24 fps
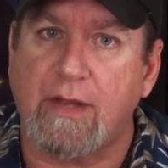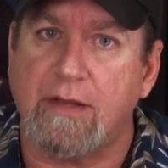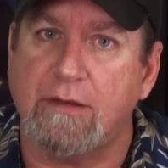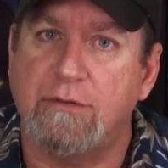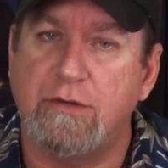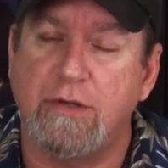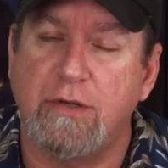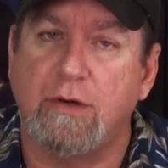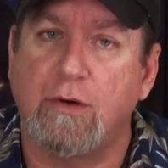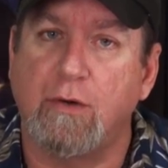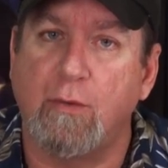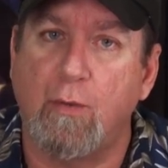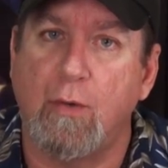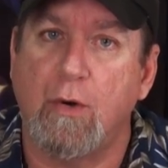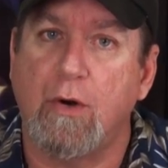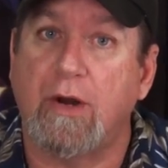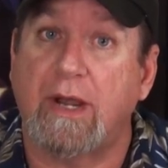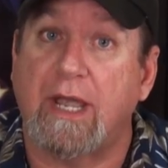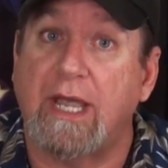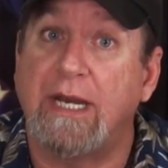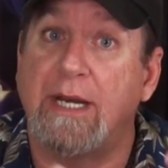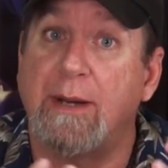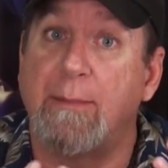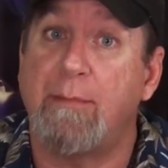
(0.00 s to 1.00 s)
to your
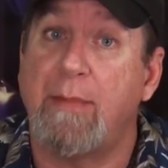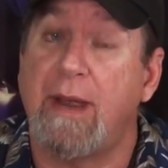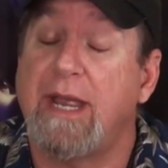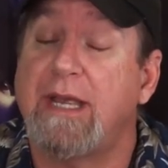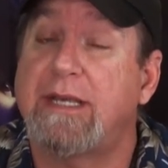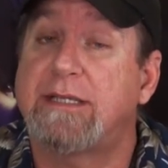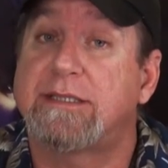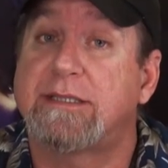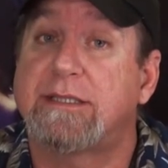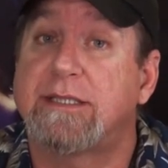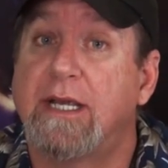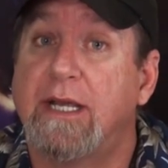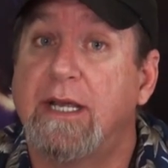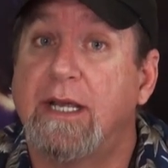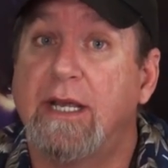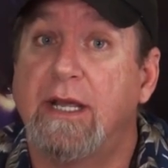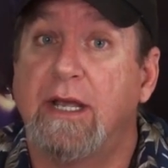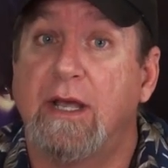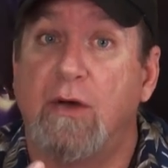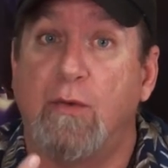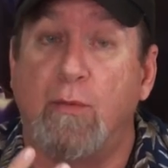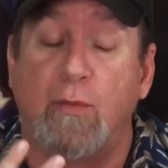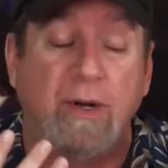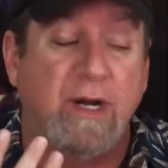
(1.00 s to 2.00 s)
work. And it makes
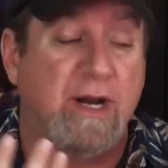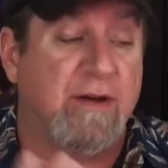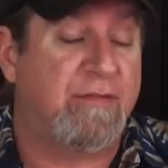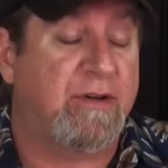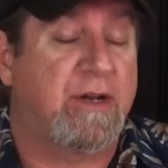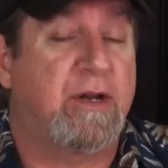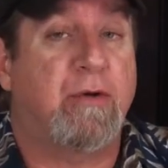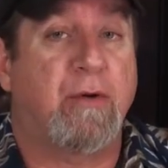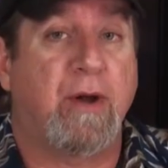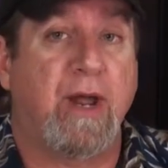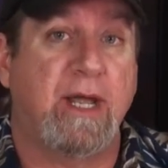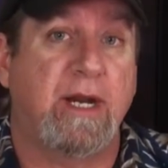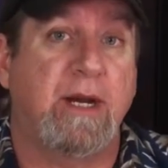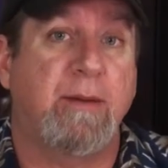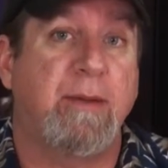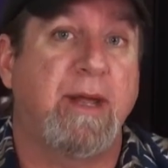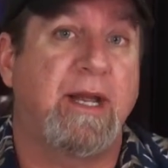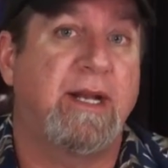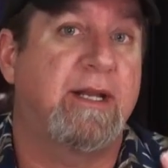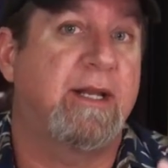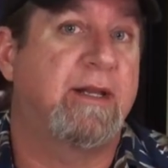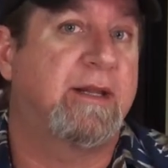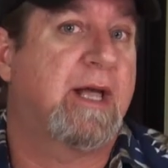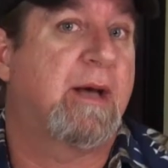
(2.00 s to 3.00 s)
whatever you're
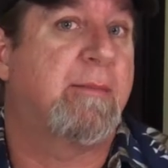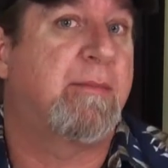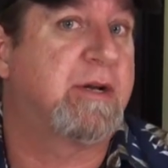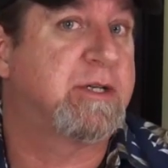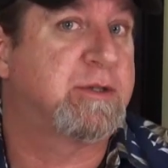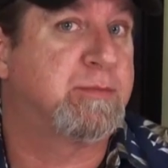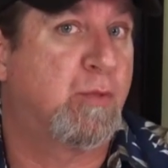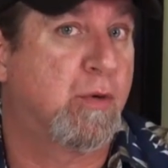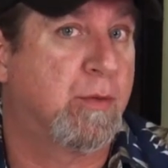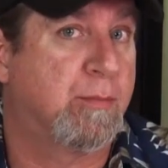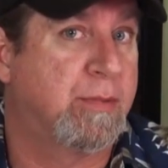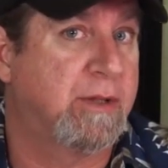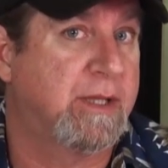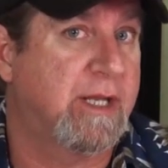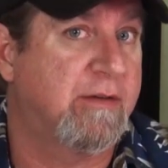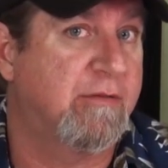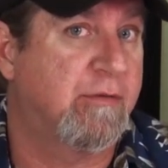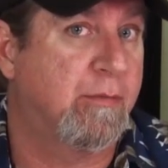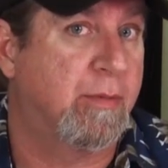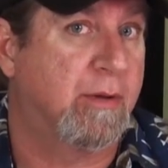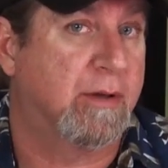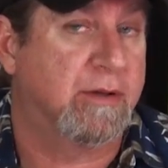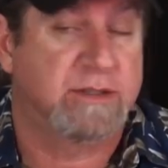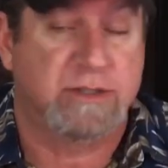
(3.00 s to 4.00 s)
animating that much more
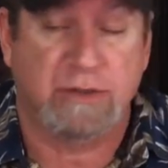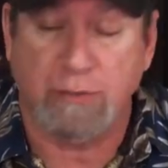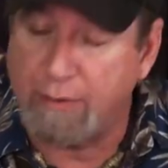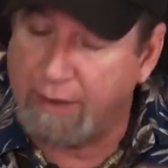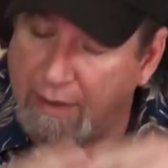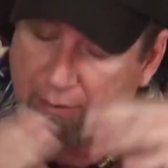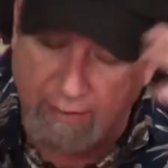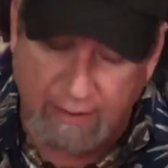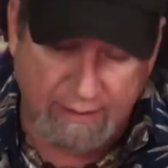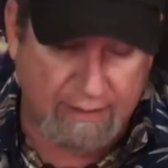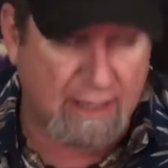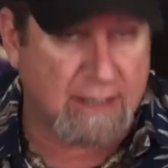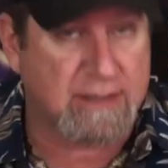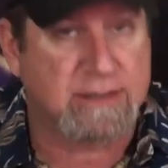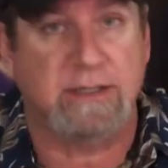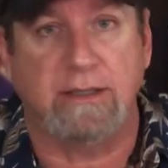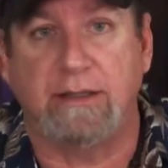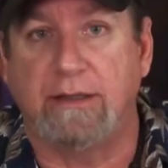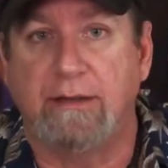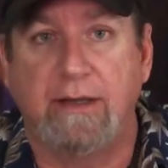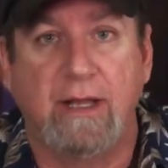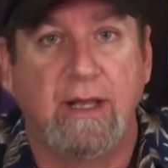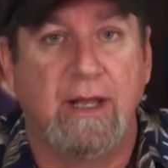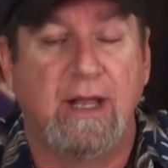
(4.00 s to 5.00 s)
believable. So anyway, that's
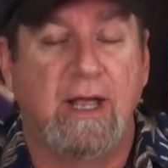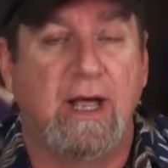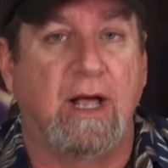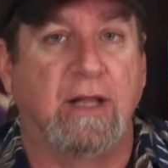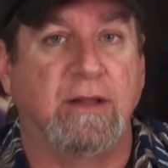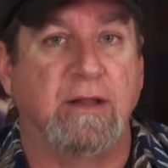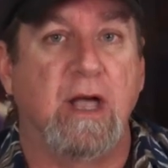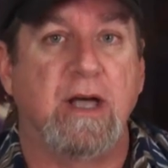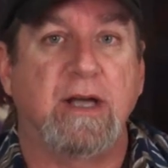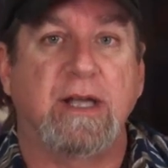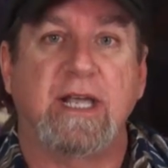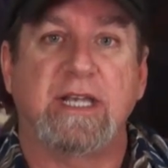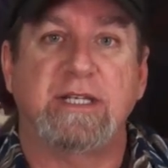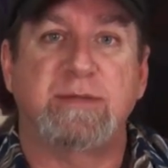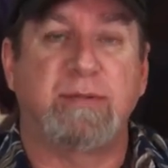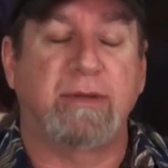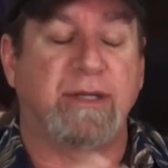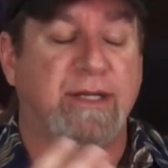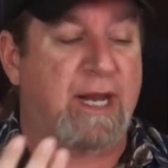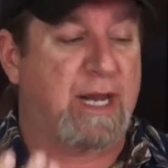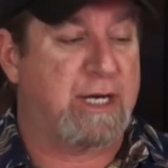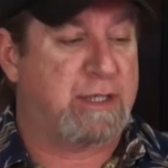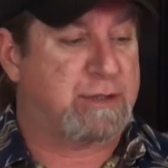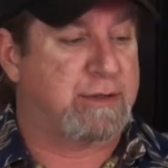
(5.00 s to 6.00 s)
a, a long
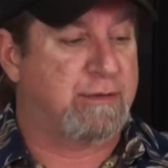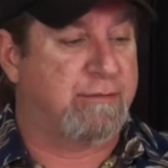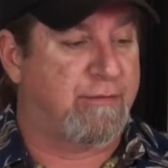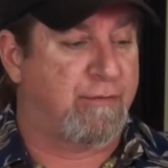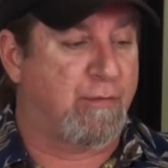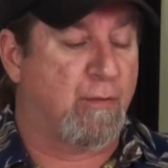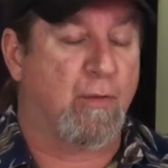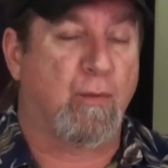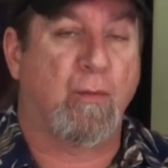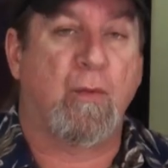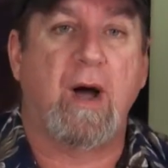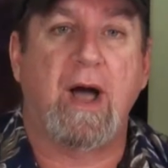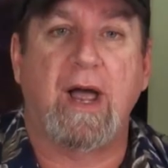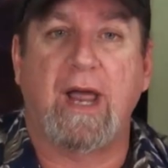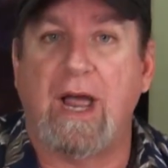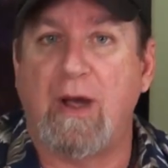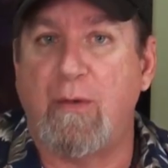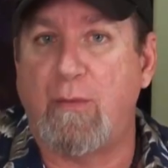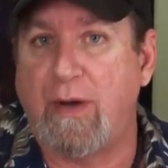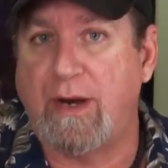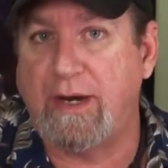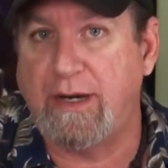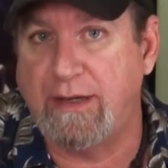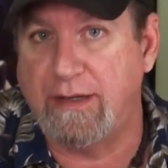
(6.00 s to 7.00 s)
explanation for why I
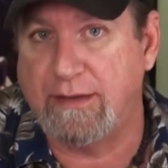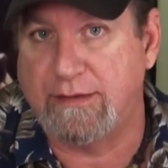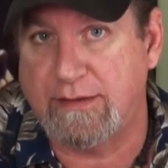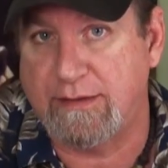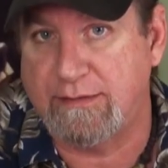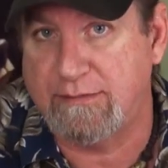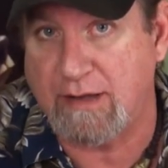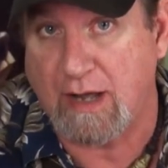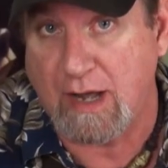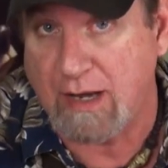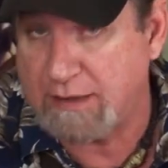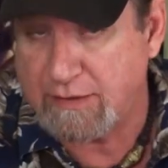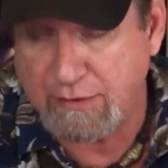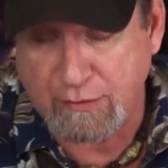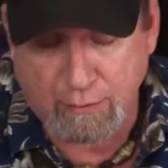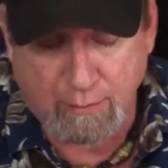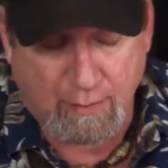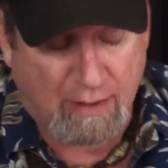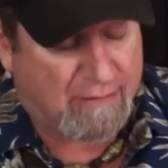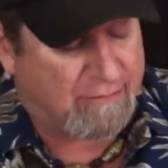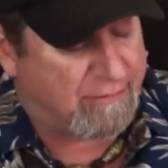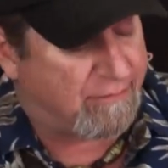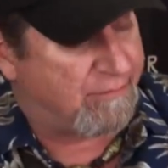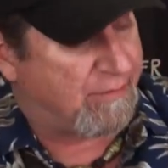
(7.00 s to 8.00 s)
wanted to talk to you
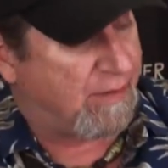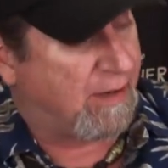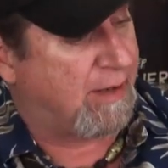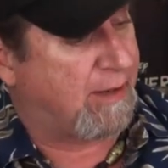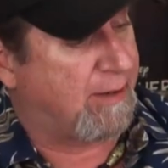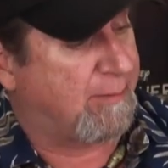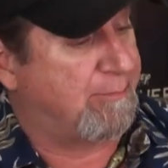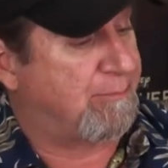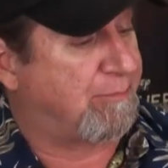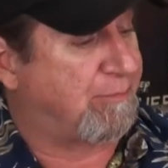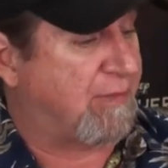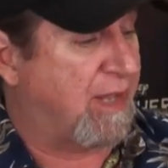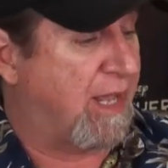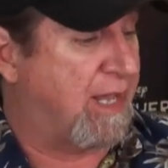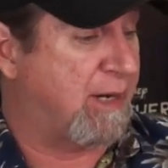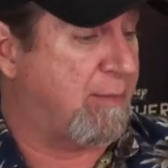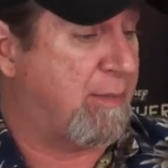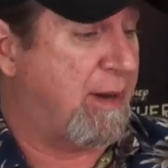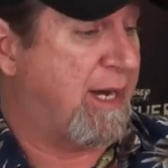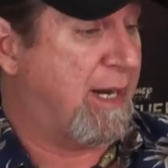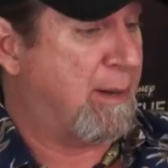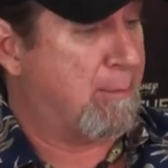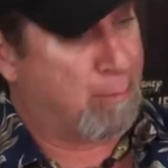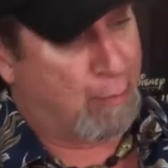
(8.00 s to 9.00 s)
about uh,
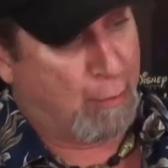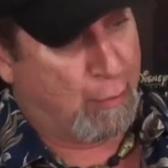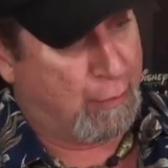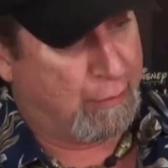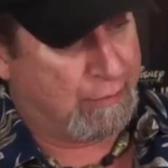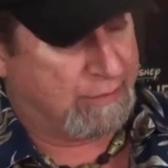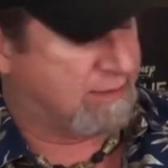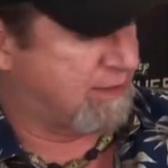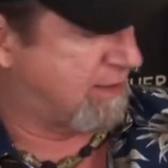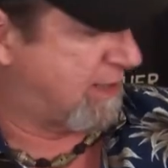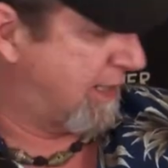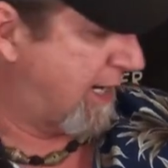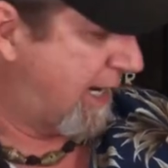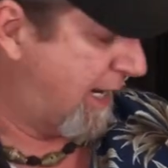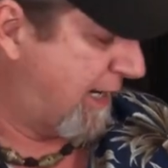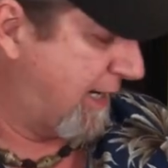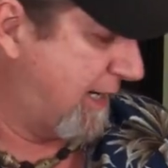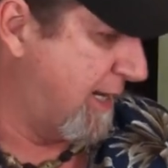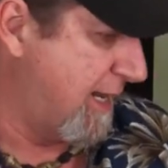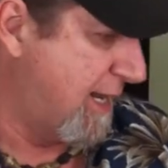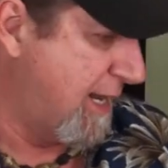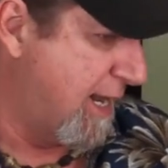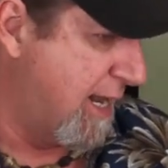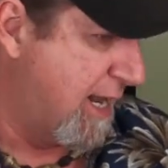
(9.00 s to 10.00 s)
animating birds today.
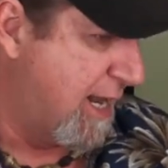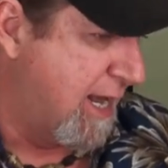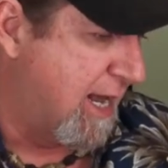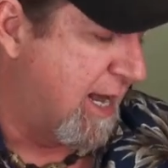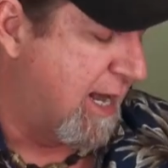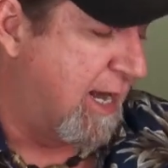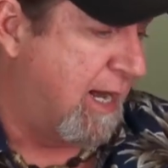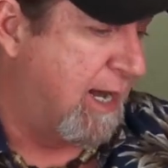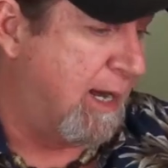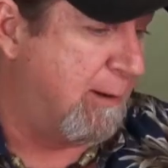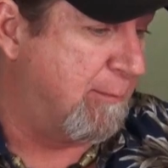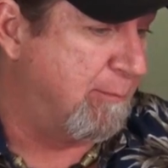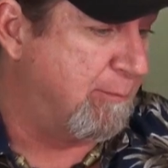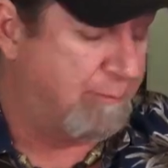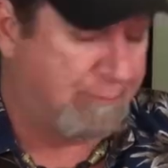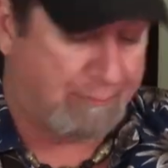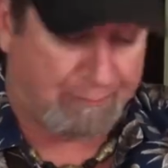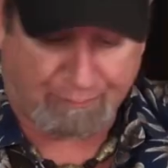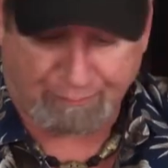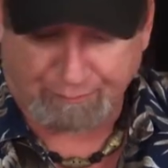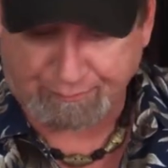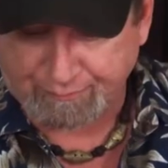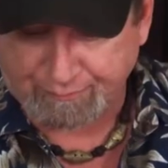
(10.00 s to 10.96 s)
Um,